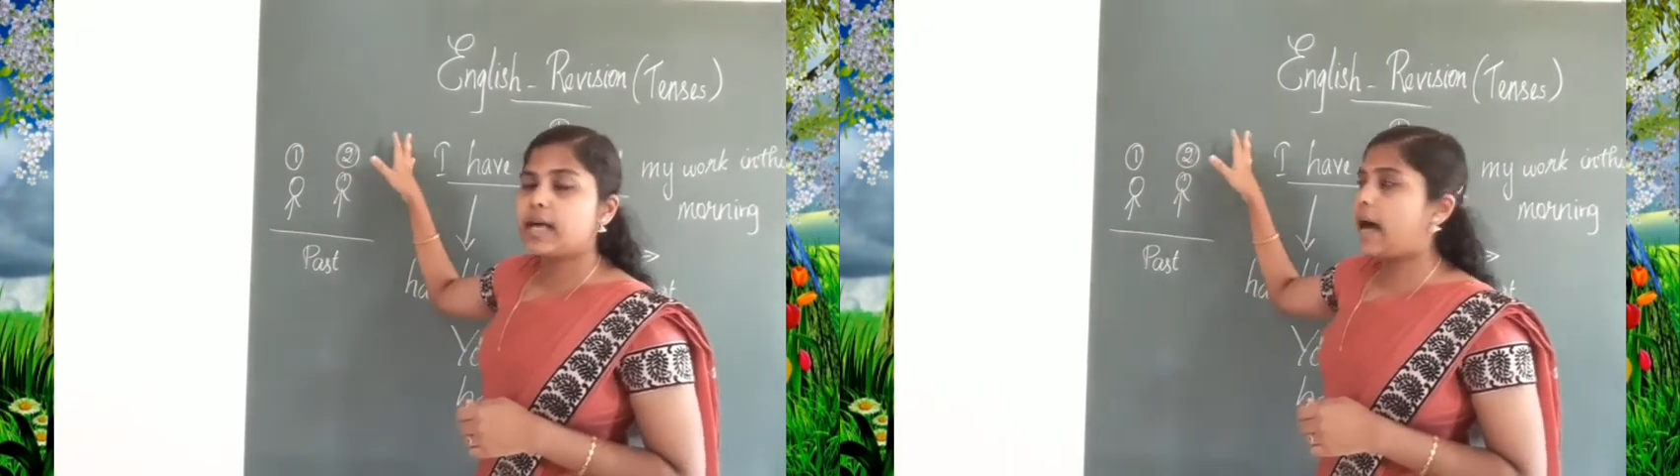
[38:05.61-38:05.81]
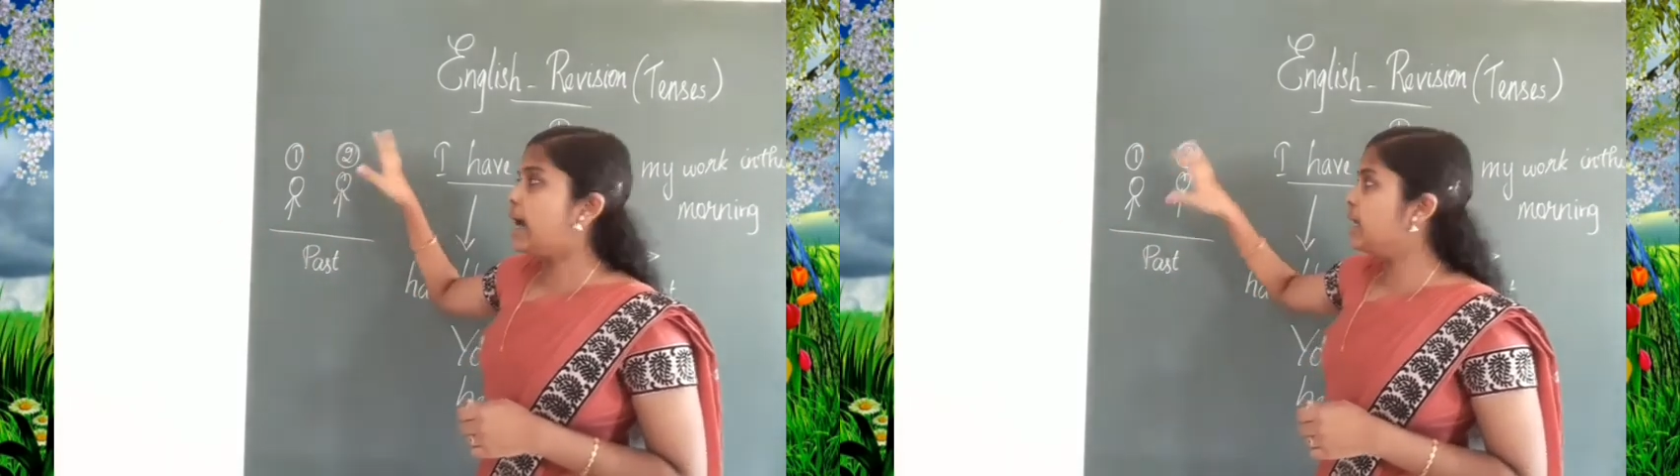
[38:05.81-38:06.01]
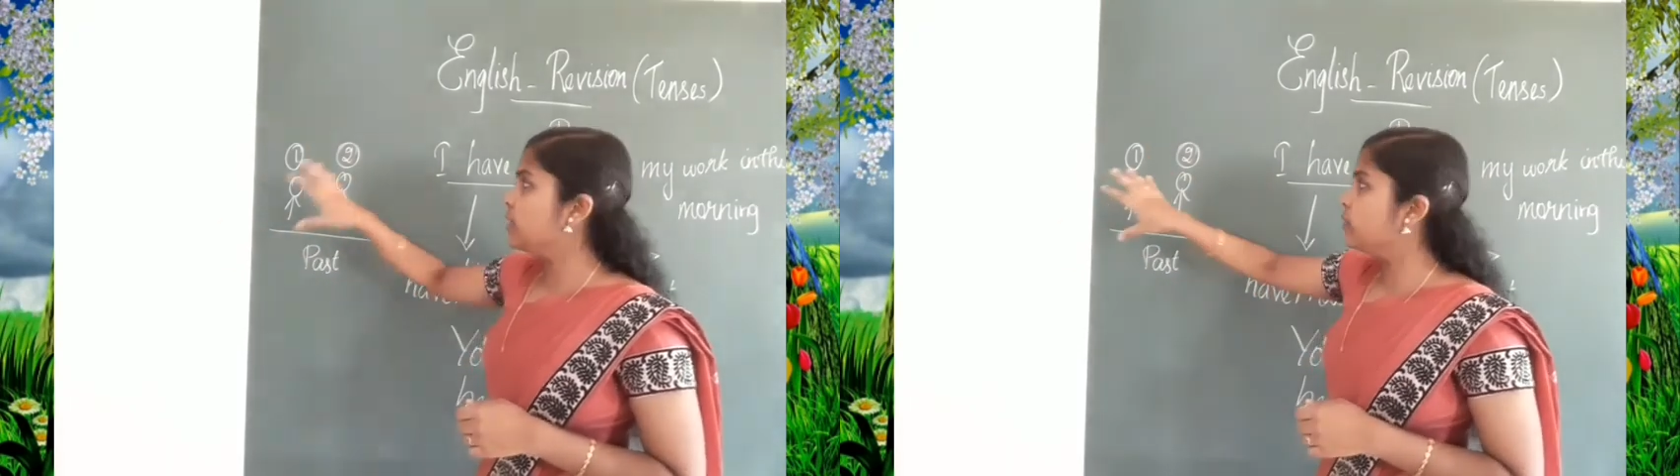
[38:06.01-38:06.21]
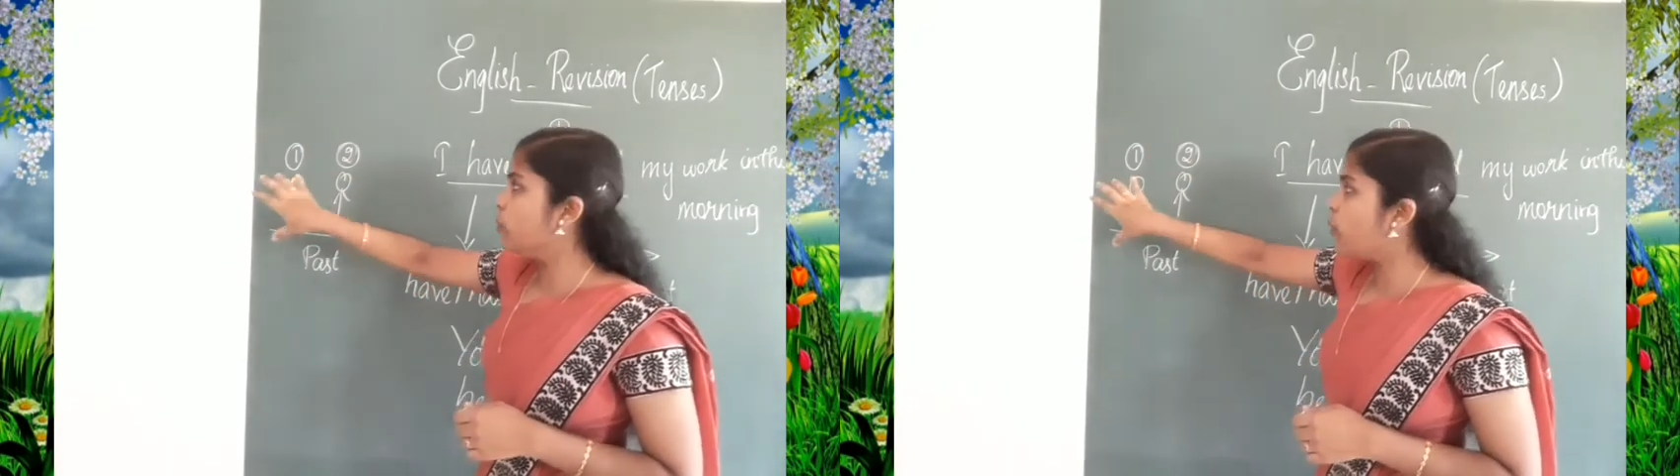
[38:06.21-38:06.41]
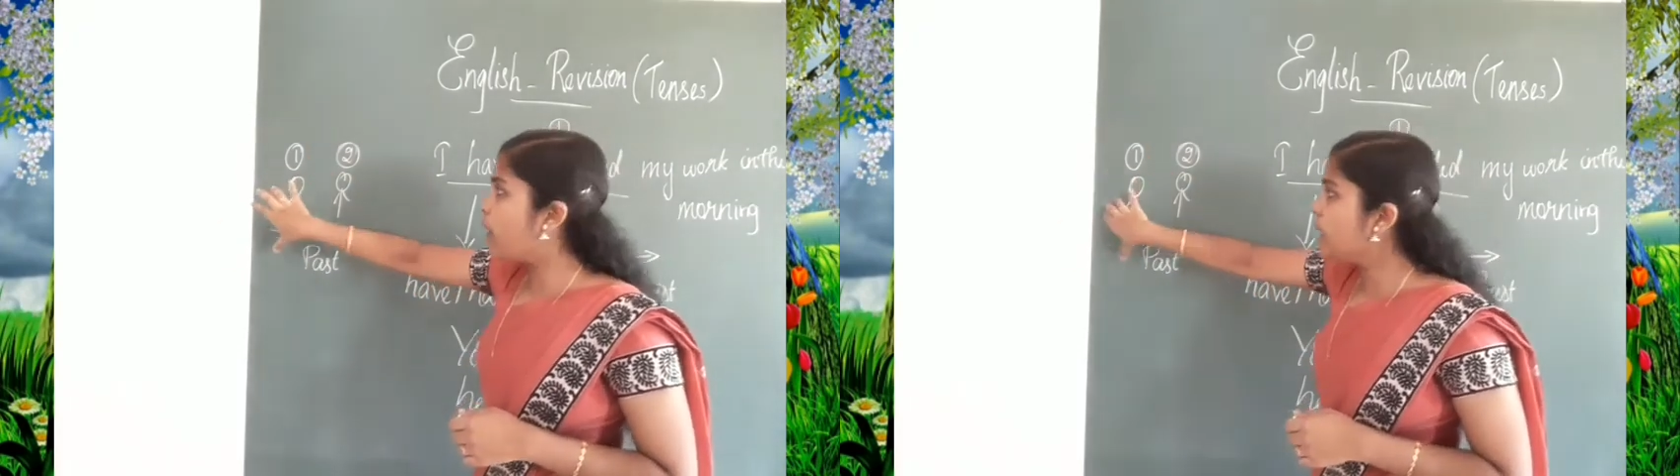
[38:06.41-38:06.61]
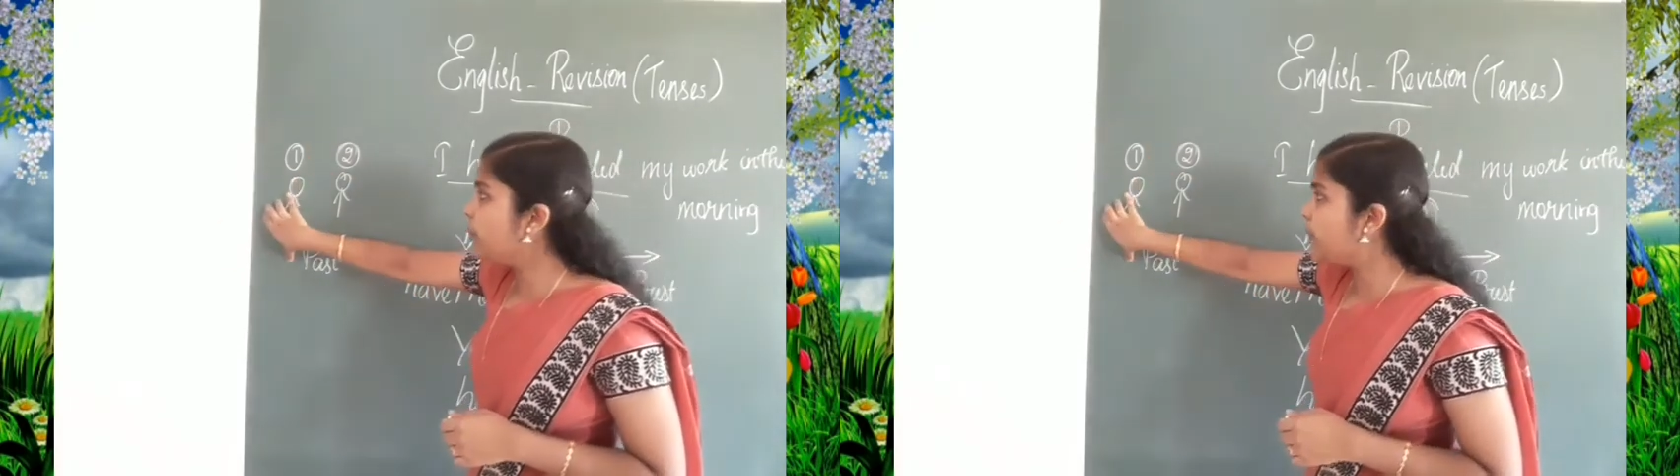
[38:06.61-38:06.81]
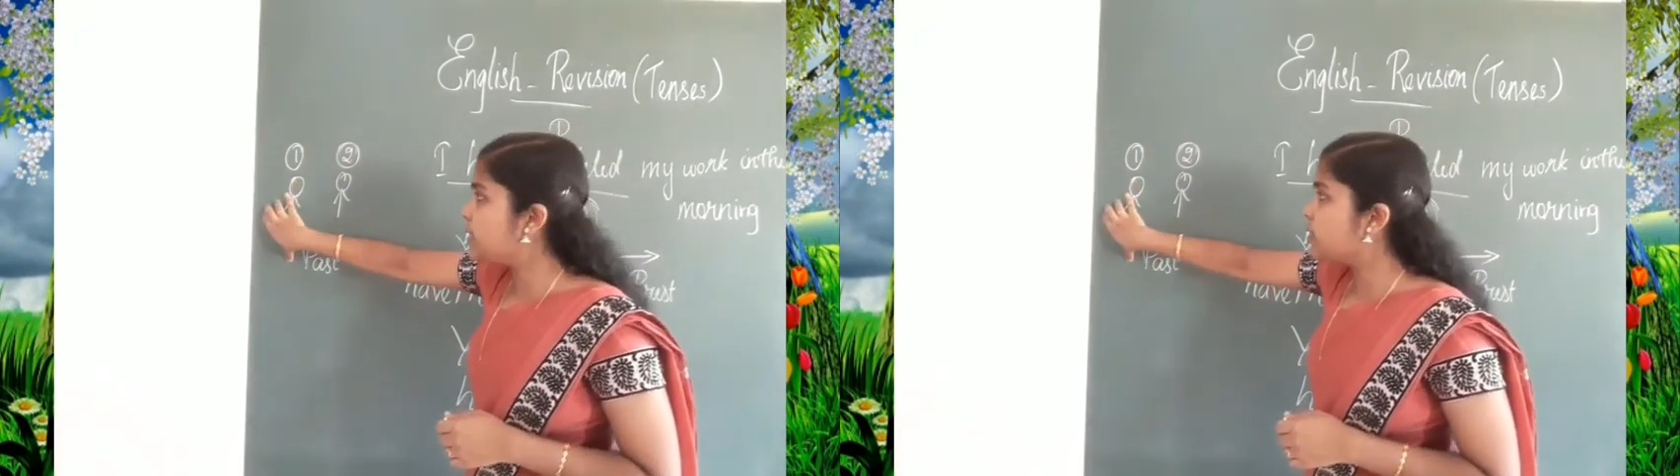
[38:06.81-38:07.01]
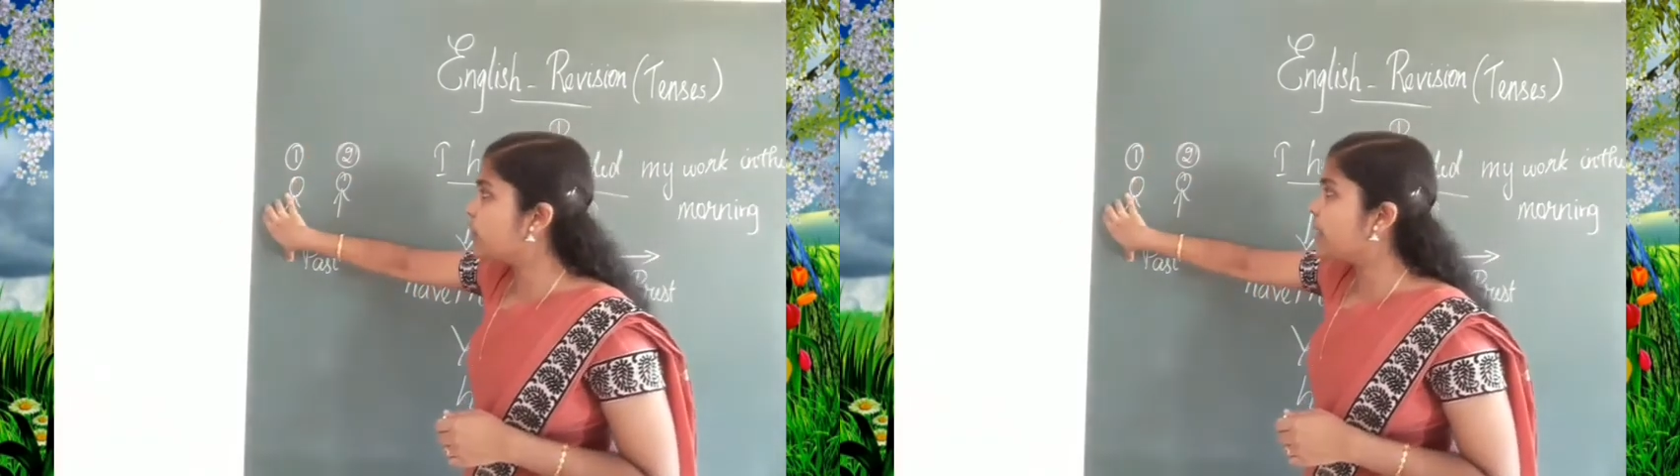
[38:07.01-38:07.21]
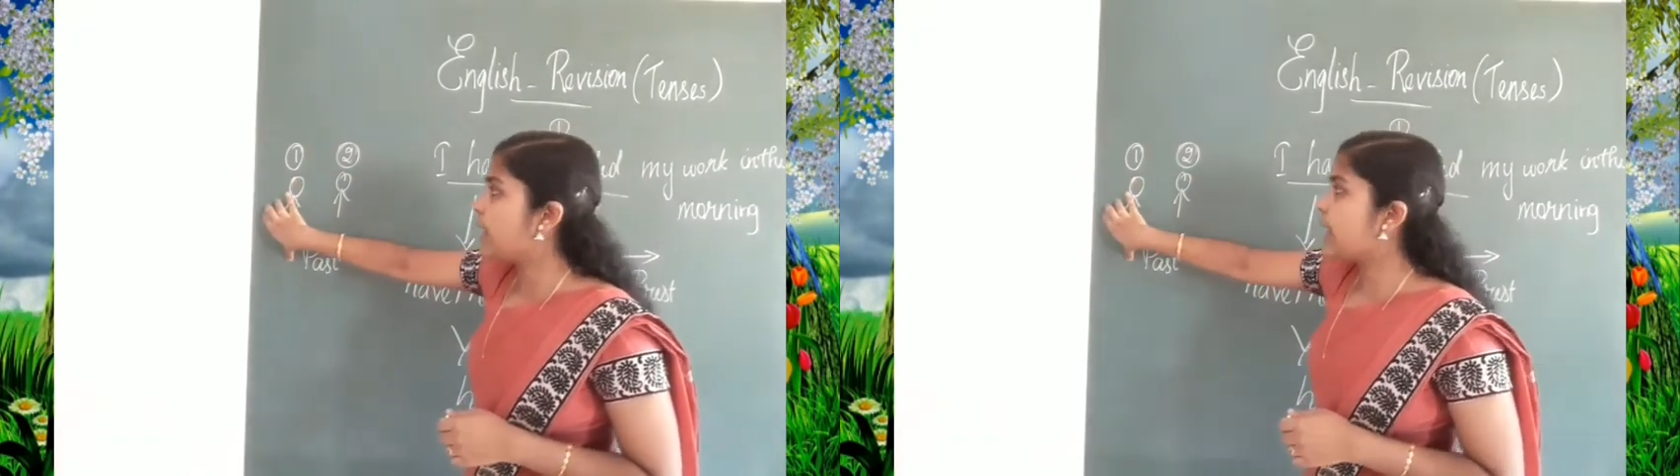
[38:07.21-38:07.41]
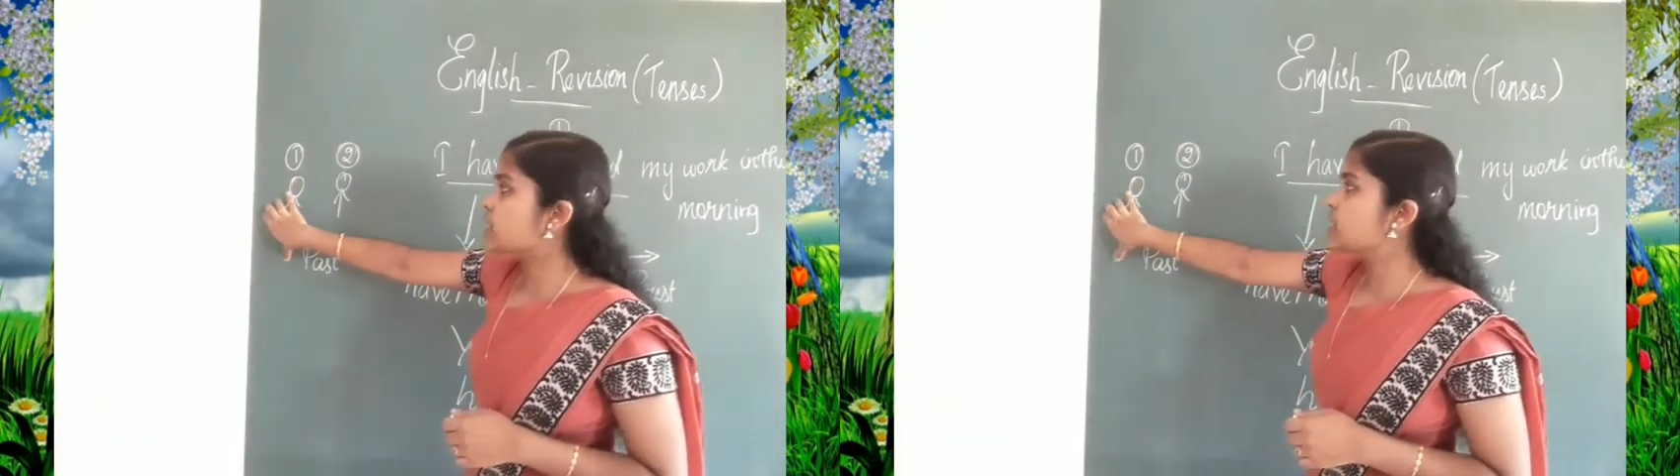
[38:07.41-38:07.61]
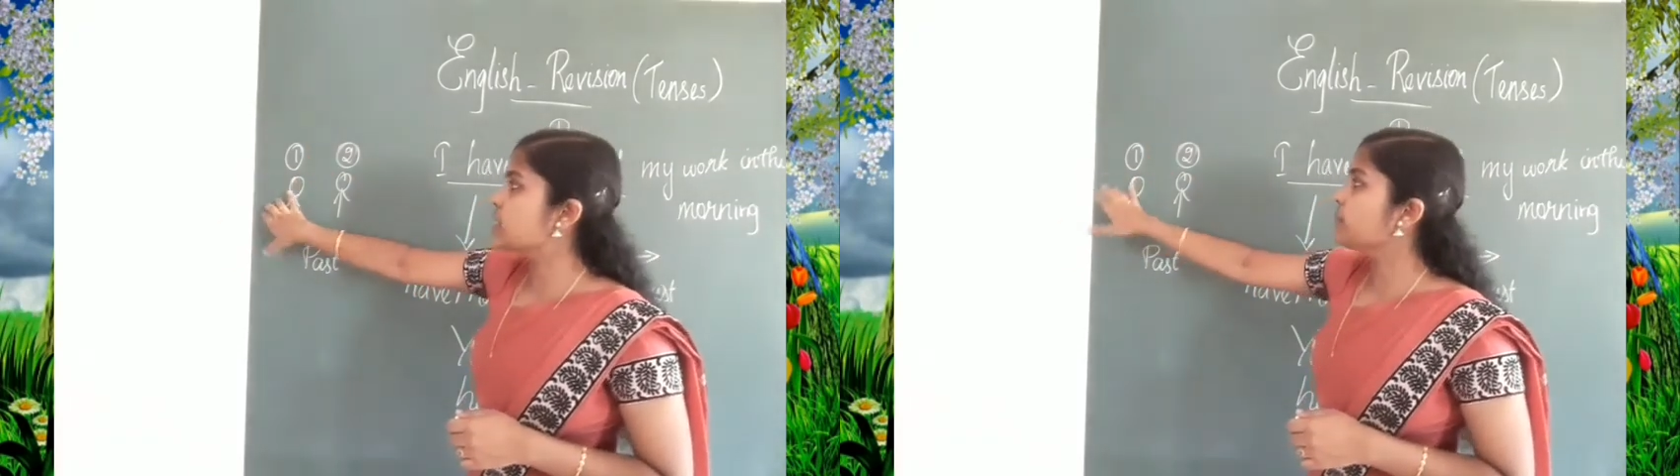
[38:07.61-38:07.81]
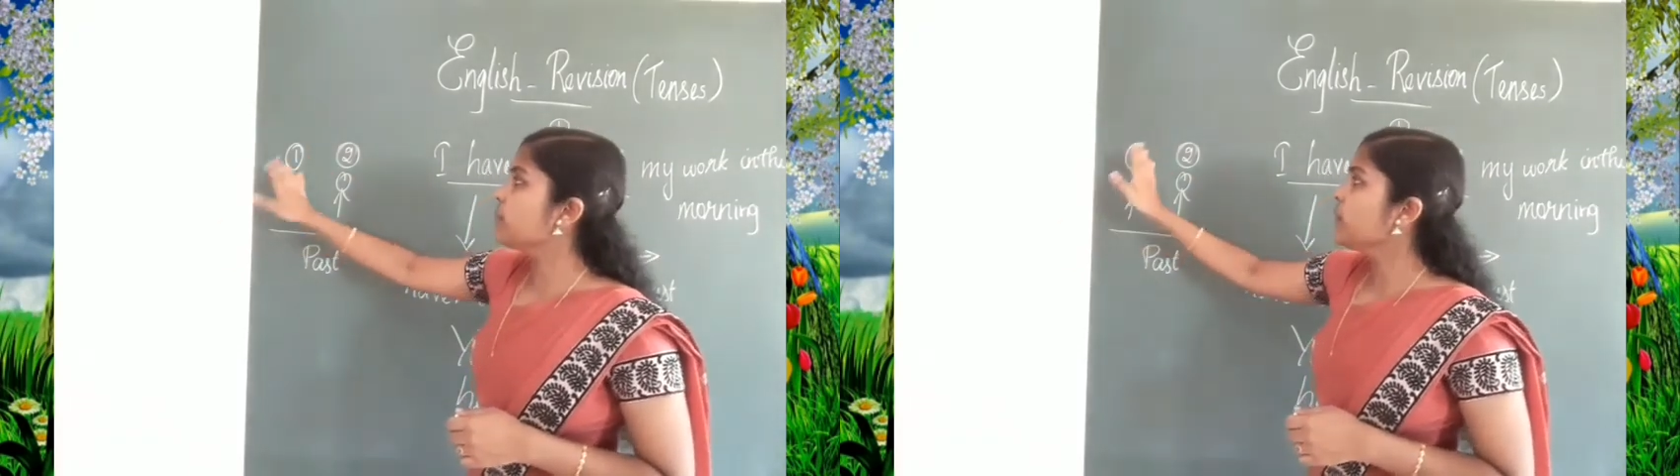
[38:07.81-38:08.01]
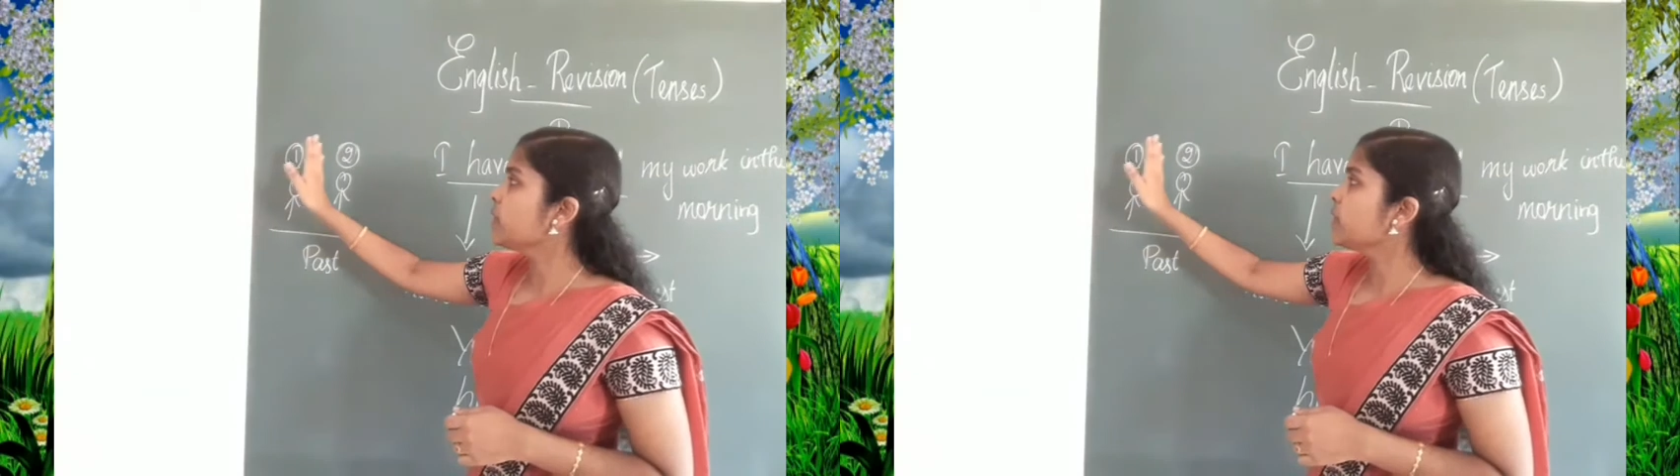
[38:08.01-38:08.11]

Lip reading: and one particular action